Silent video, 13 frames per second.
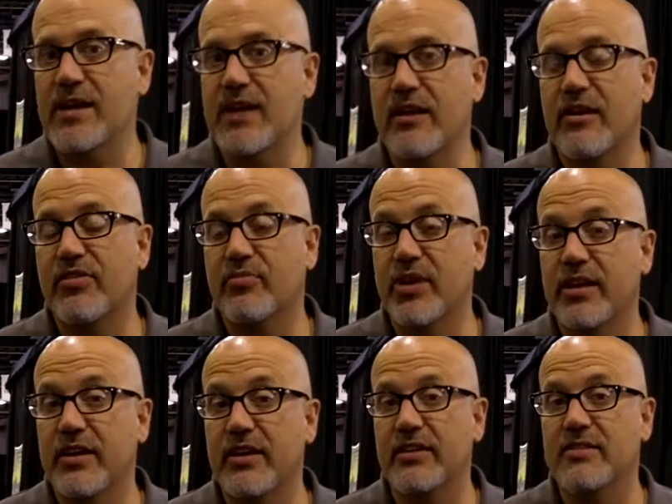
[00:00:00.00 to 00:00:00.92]
Magnetic
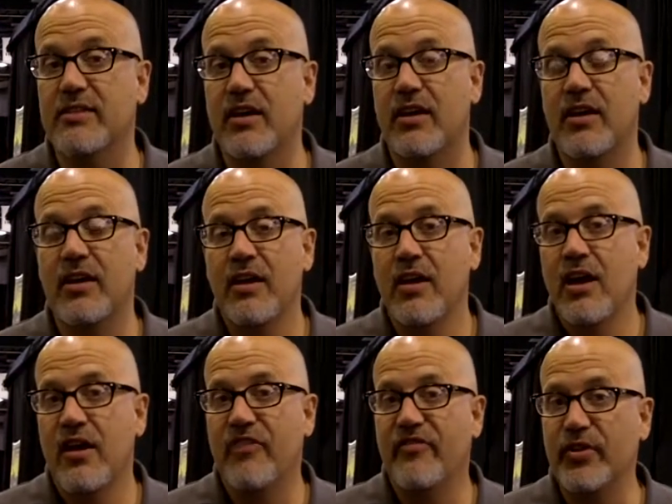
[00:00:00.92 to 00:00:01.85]
3D is a
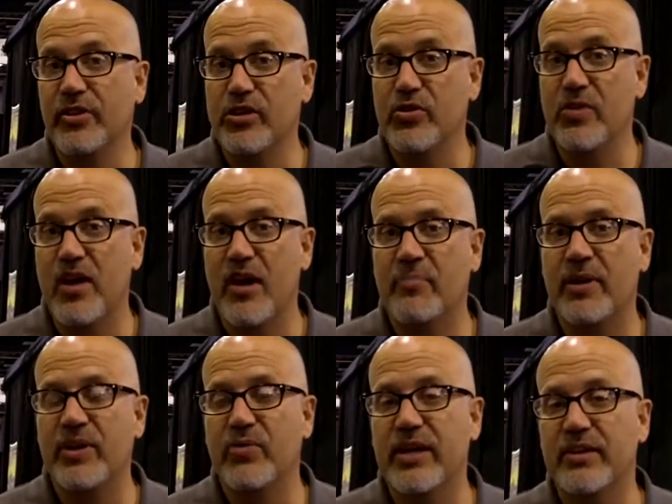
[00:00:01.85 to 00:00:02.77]
fairly new
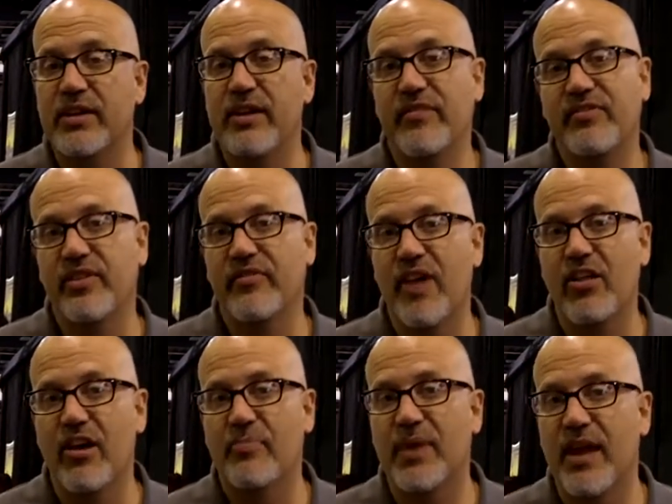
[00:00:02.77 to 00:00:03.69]
company we have
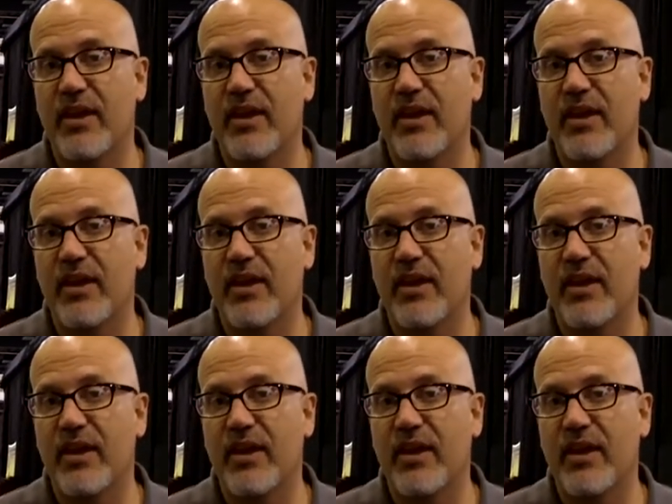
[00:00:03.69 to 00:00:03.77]
developed,